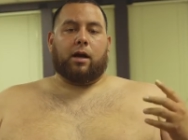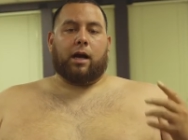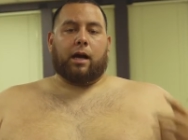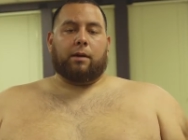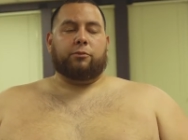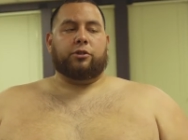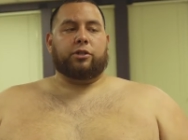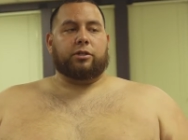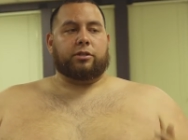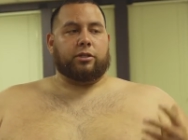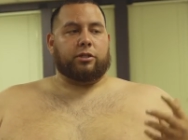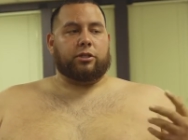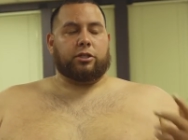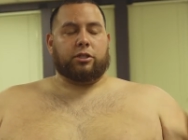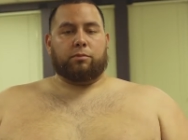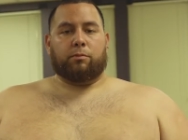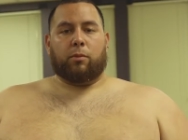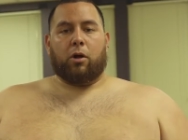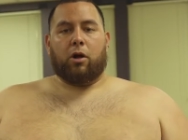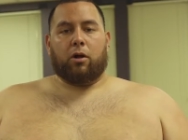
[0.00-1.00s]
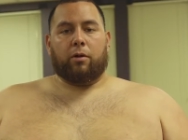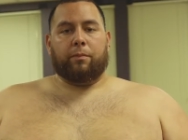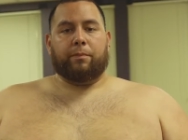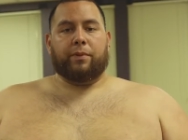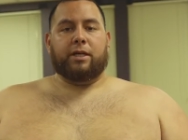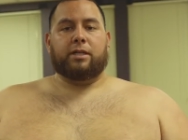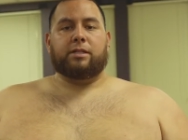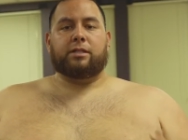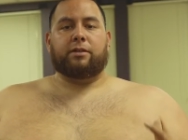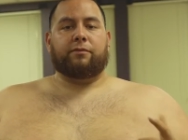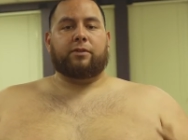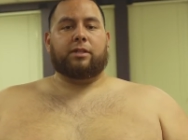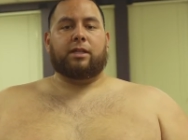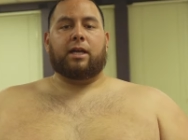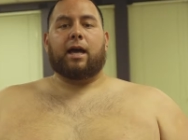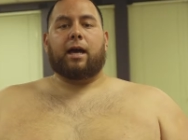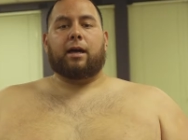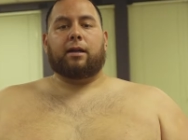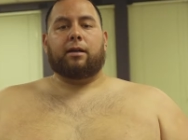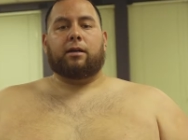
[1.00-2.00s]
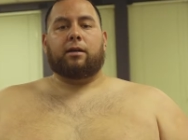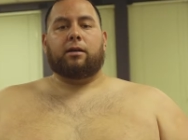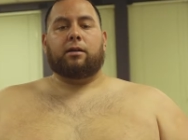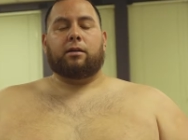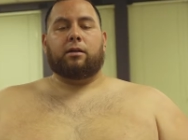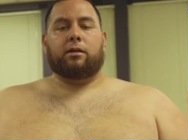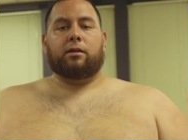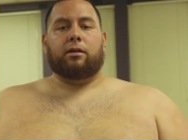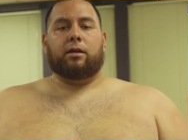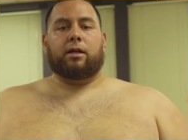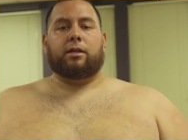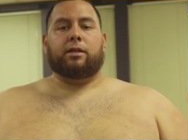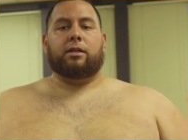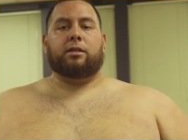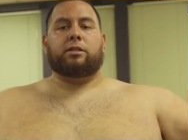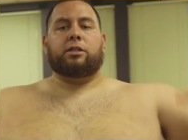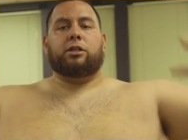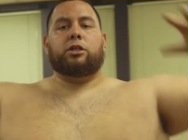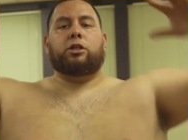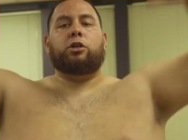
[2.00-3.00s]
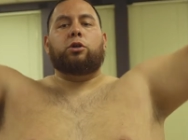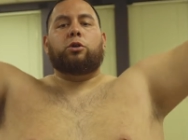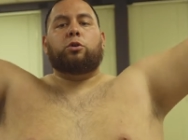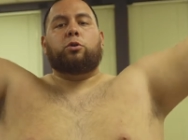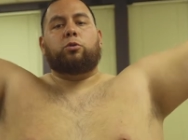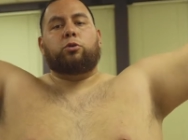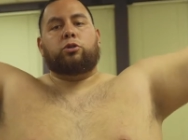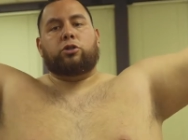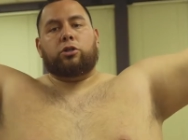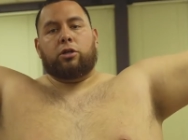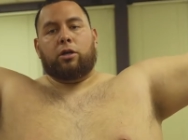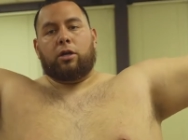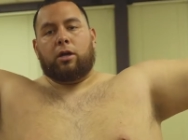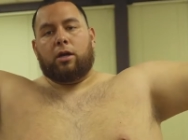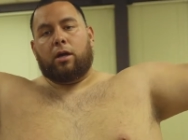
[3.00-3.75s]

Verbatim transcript: I'm just a small piece of data in this huge,